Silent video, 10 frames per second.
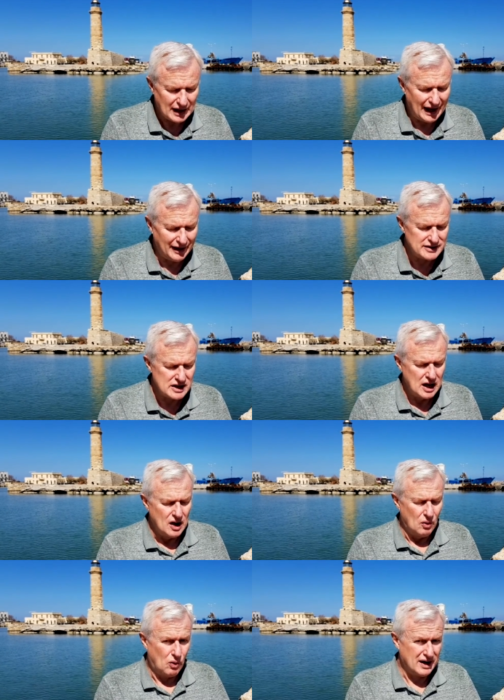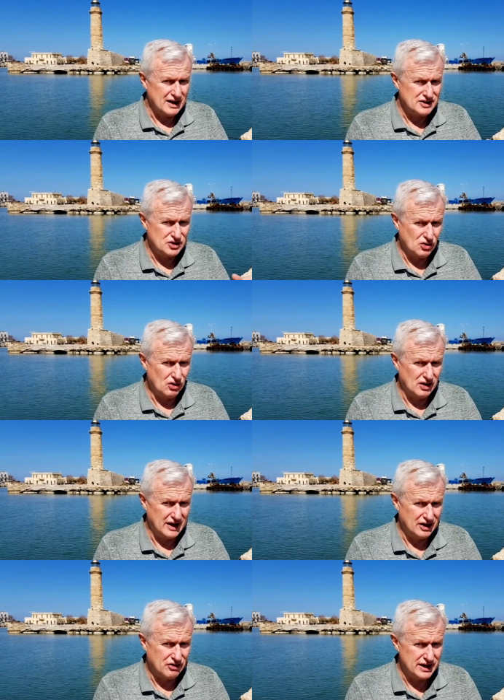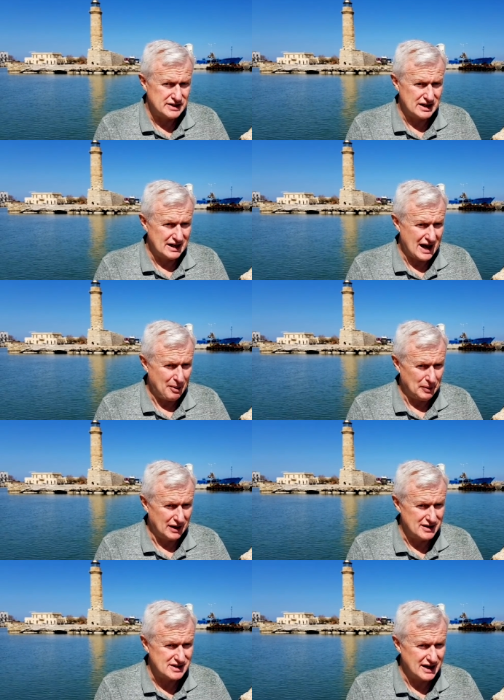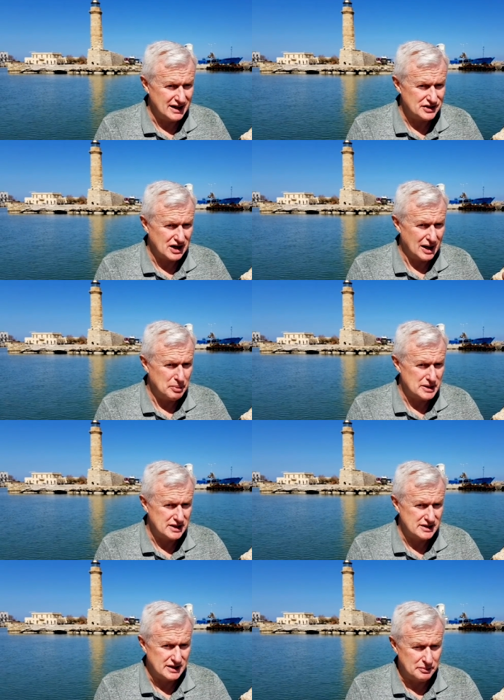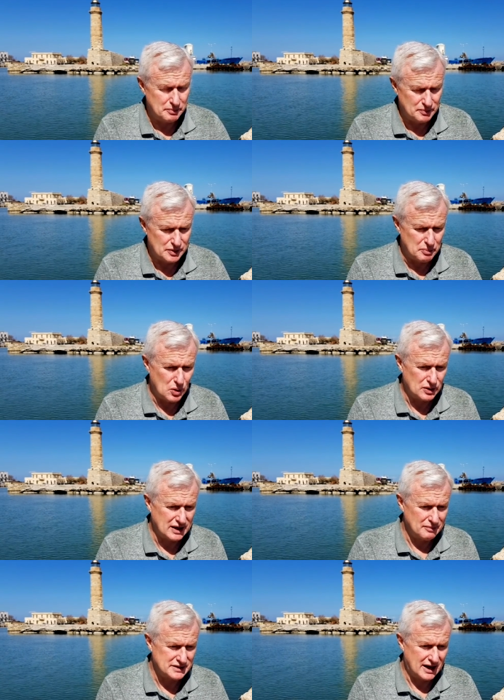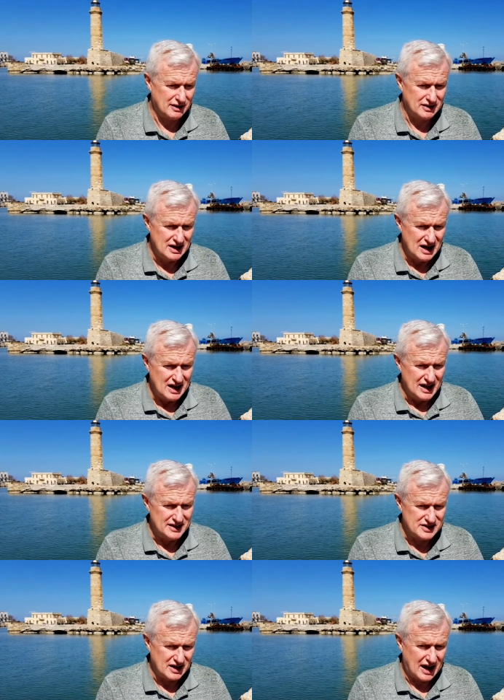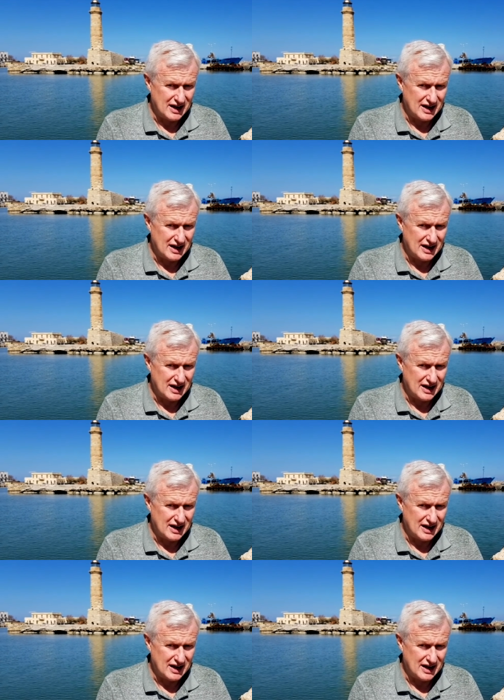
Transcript: And what I saw increasingly happening as each IPCC report comes out is I